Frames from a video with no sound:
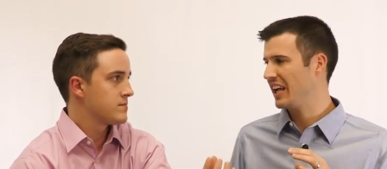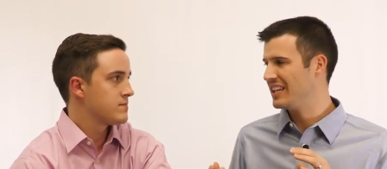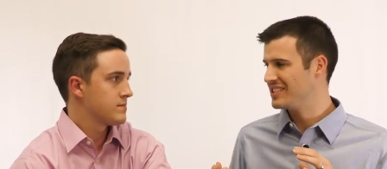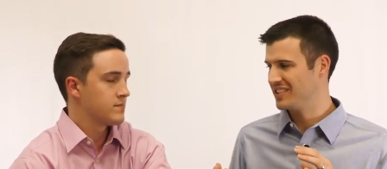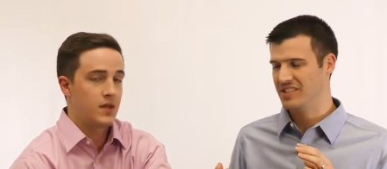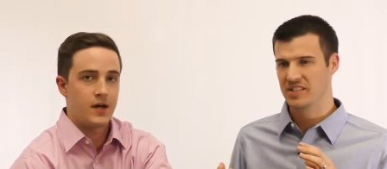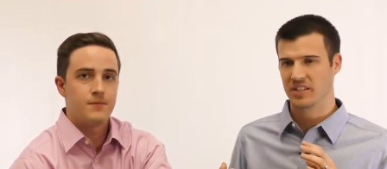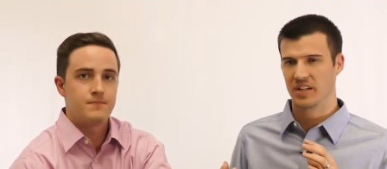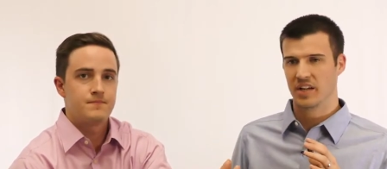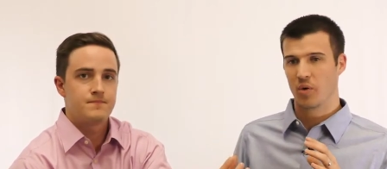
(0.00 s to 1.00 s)
Speaker 1: cases. Yeah
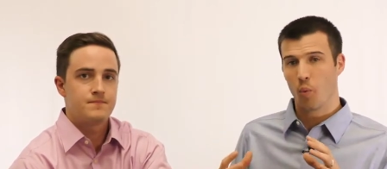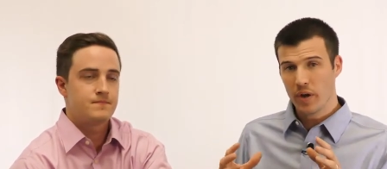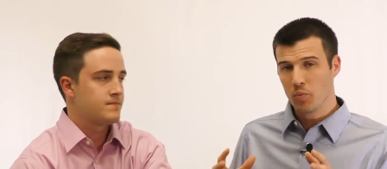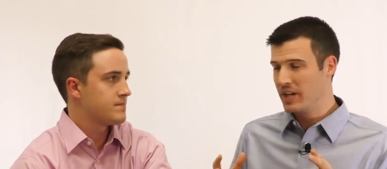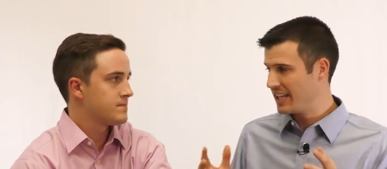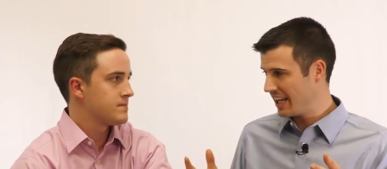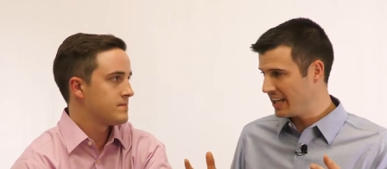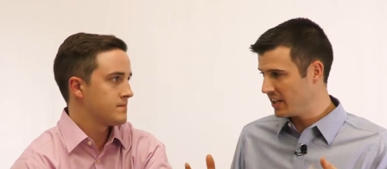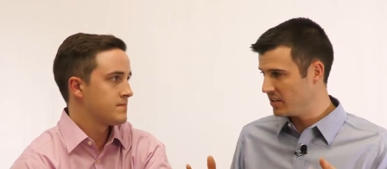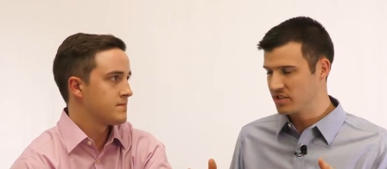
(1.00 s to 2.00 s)
when we
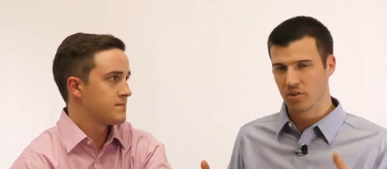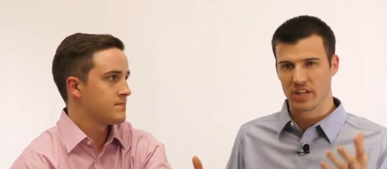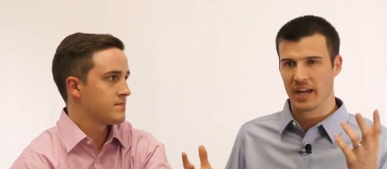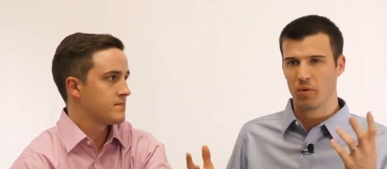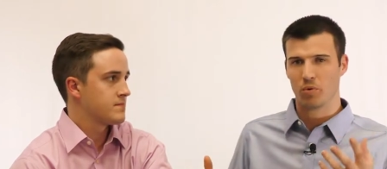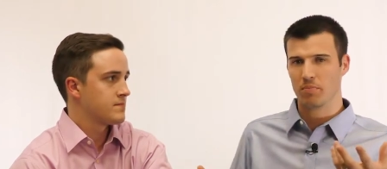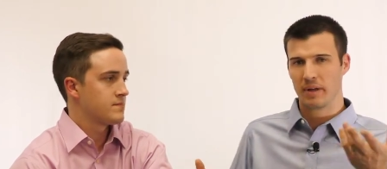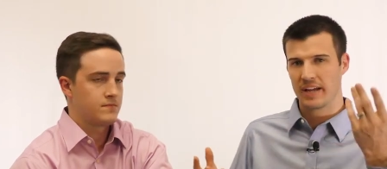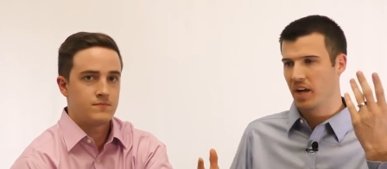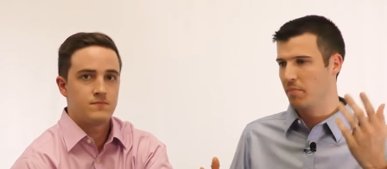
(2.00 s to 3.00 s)
can. So yeah, we'll
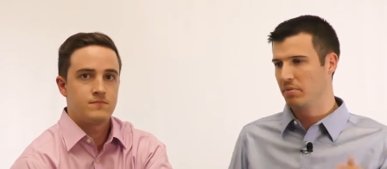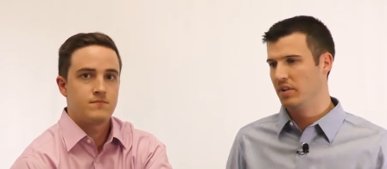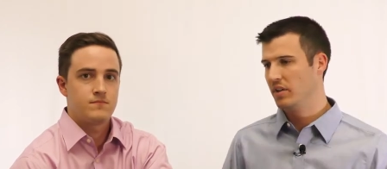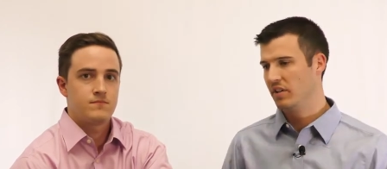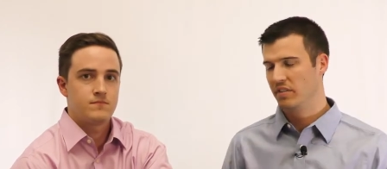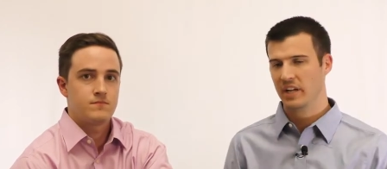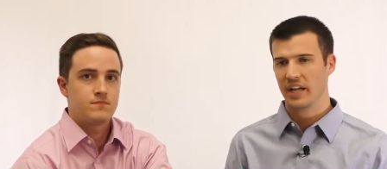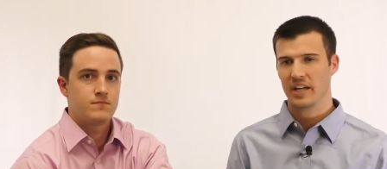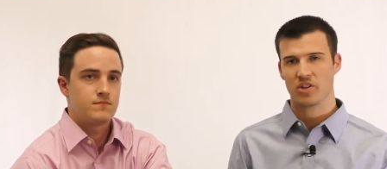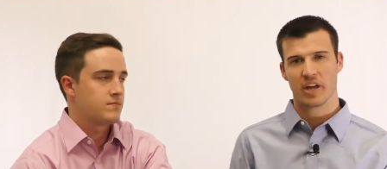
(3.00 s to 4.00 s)
make up that
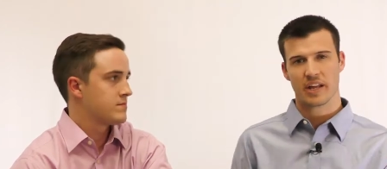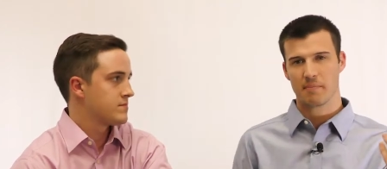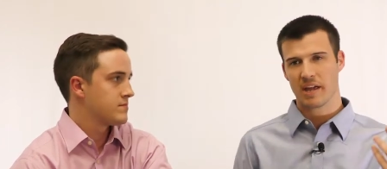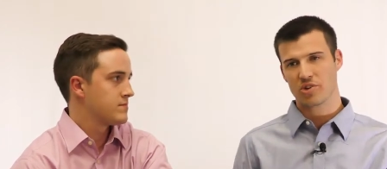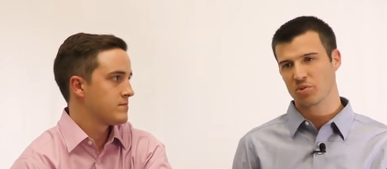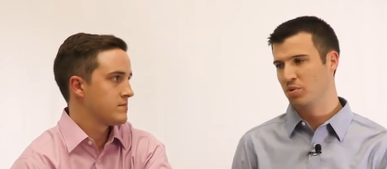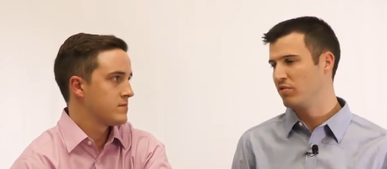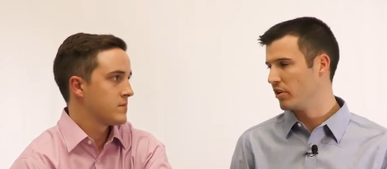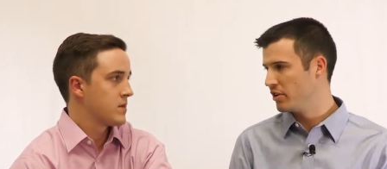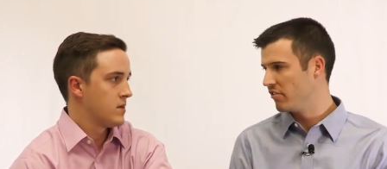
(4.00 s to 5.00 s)
hey, you got to get manager
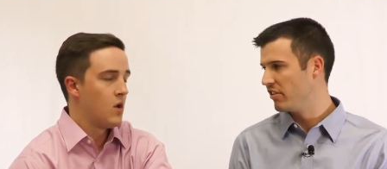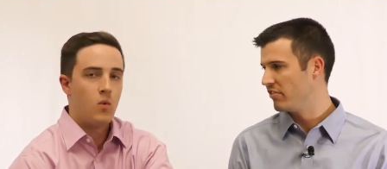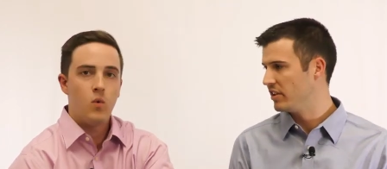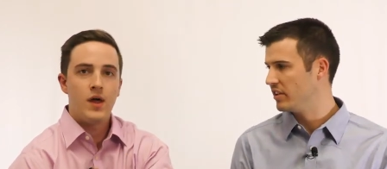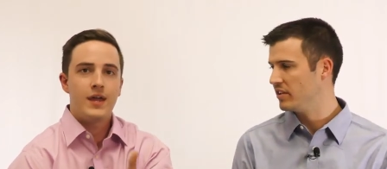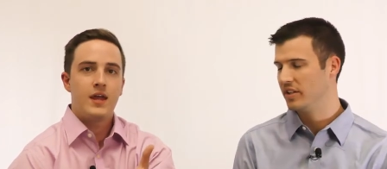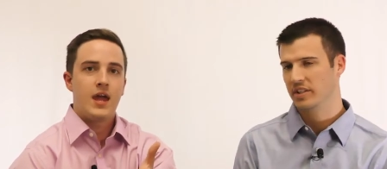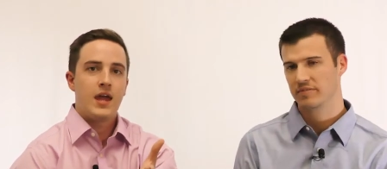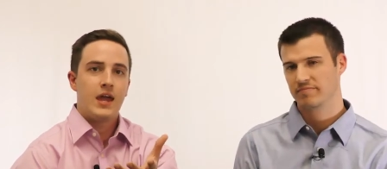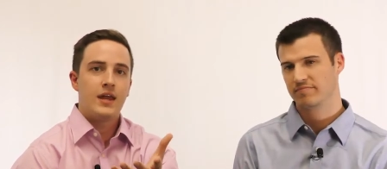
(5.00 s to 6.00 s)
approval under 50. Well, and,
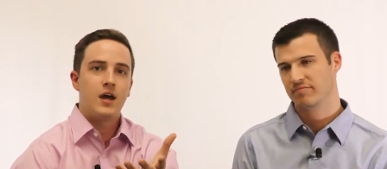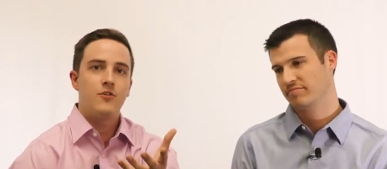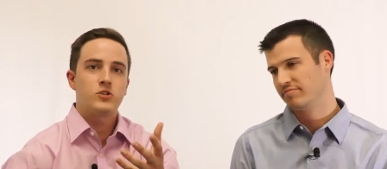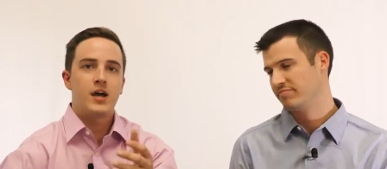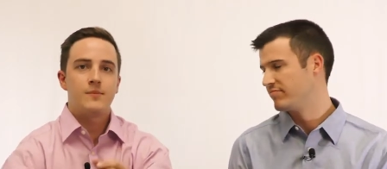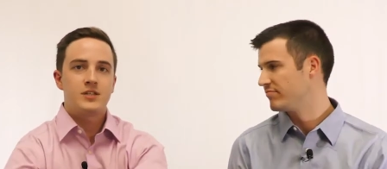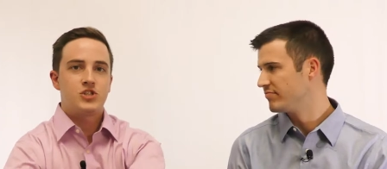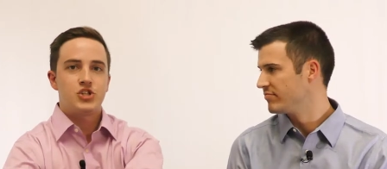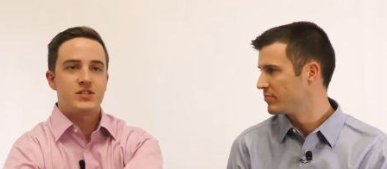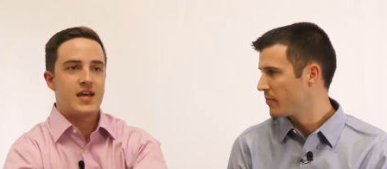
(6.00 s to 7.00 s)
Speaker 2: and, other times
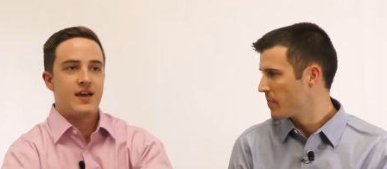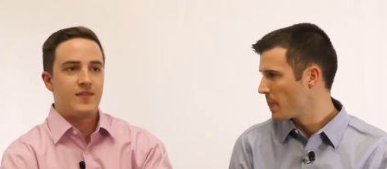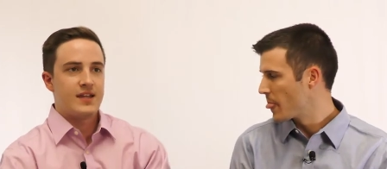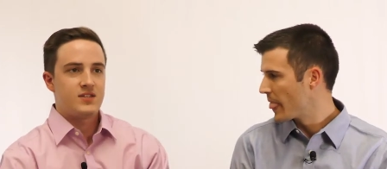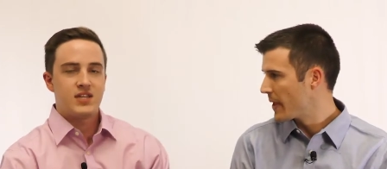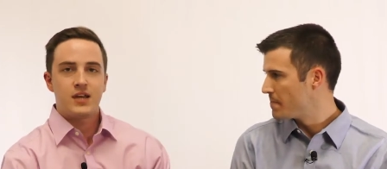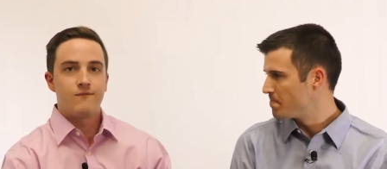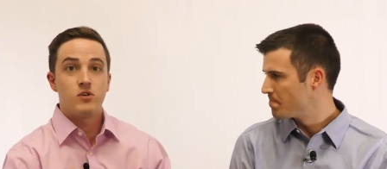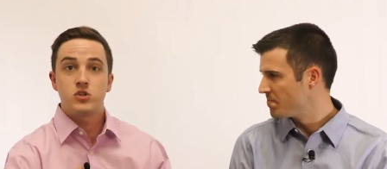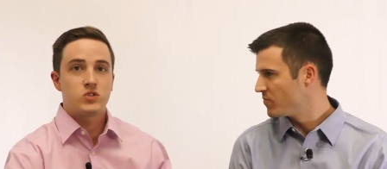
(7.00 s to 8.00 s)
it's just that that
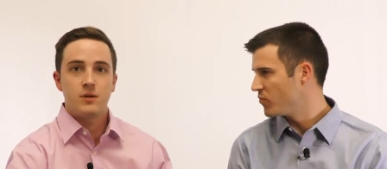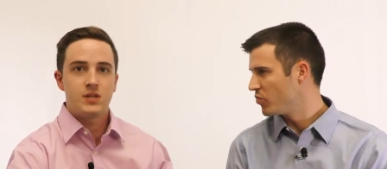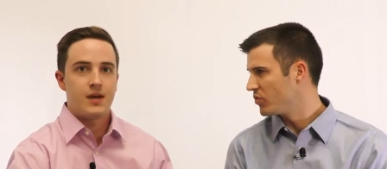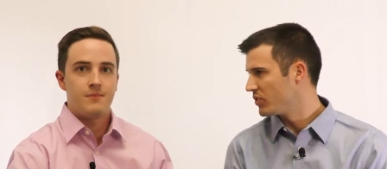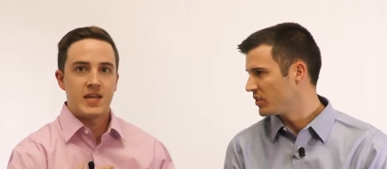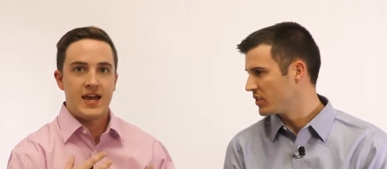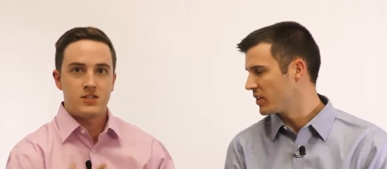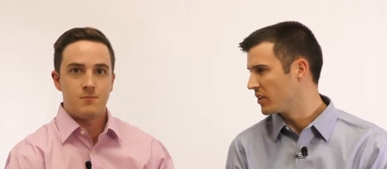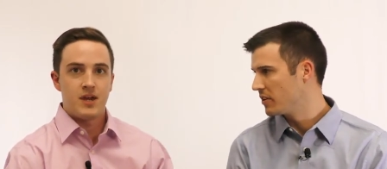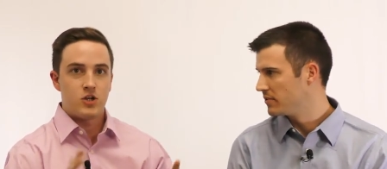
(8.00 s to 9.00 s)
second voice. So sometimes
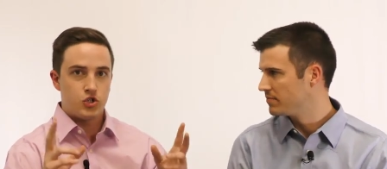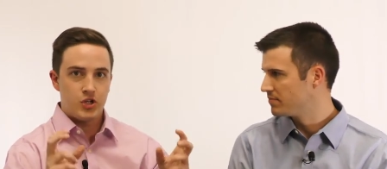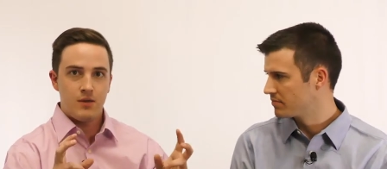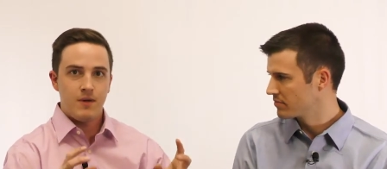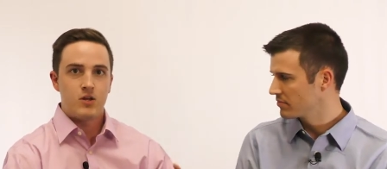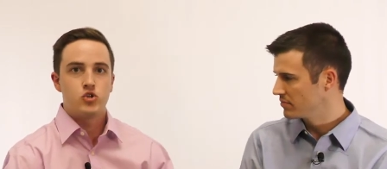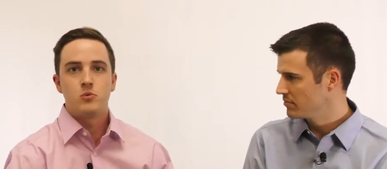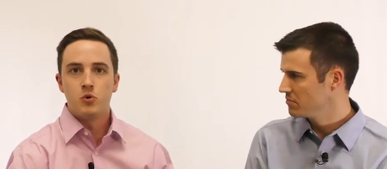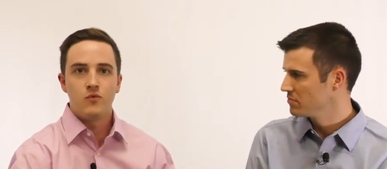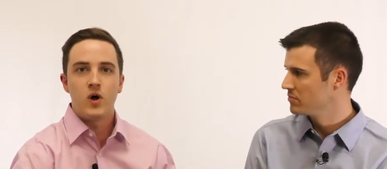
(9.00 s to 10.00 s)
as a manager to get manager
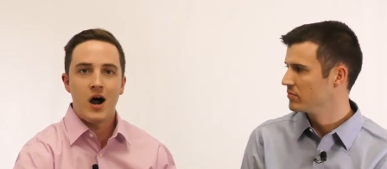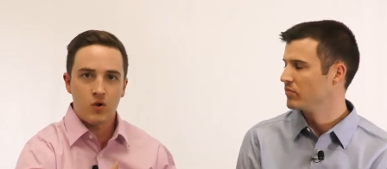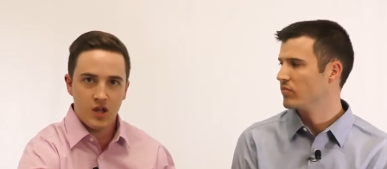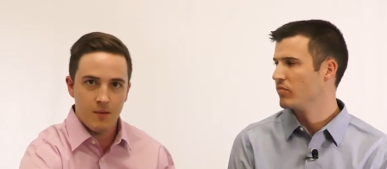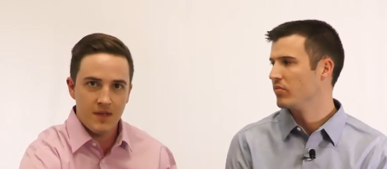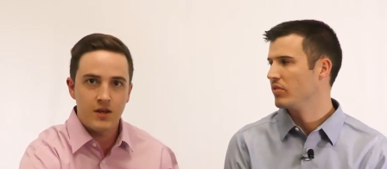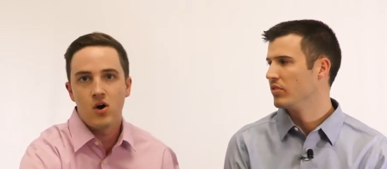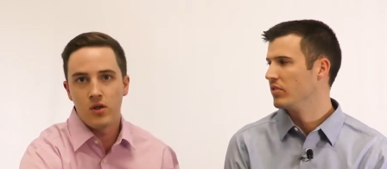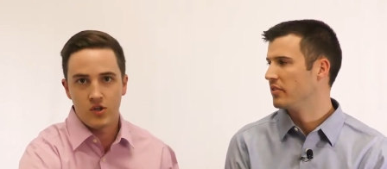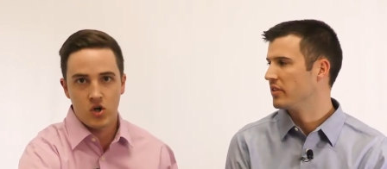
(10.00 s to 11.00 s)
approval, I'll come in
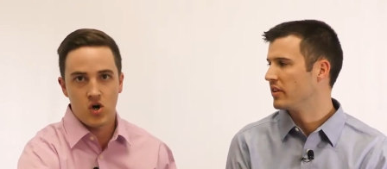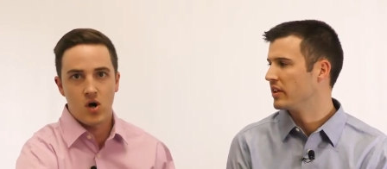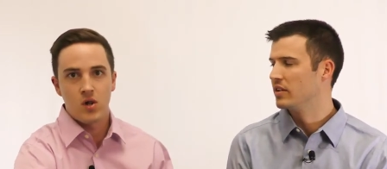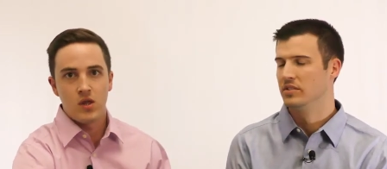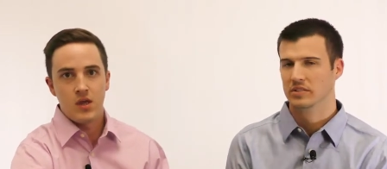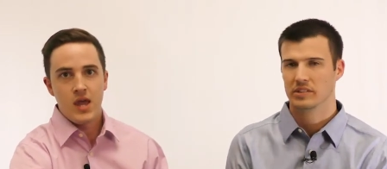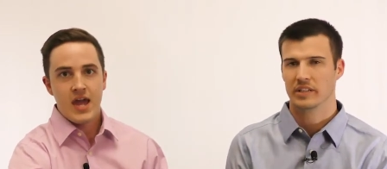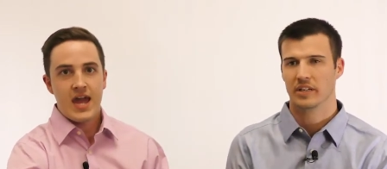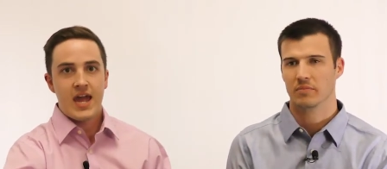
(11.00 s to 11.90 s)
on the call. Yeah.